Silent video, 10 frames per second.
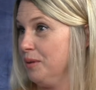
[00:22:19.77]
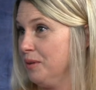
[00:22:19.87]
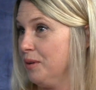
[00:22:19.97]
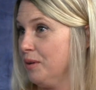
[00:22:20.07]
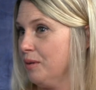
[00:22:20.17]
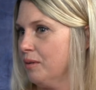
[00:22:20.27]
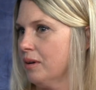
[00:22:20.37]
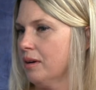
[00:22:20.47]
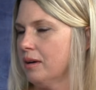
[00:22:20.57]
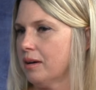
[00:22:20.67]
You know,
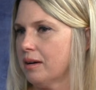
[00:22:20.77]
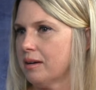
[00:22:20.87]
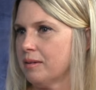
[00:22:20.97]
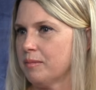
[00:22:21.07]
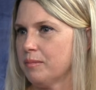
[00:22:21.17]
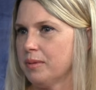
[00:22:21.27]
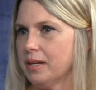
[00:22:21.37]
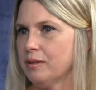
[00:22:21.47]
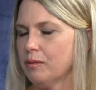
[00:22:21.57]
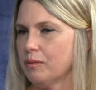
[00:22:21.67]
um, but
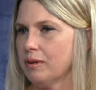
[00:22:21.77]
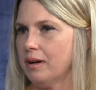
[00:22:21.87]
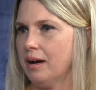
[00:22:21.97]
I don't.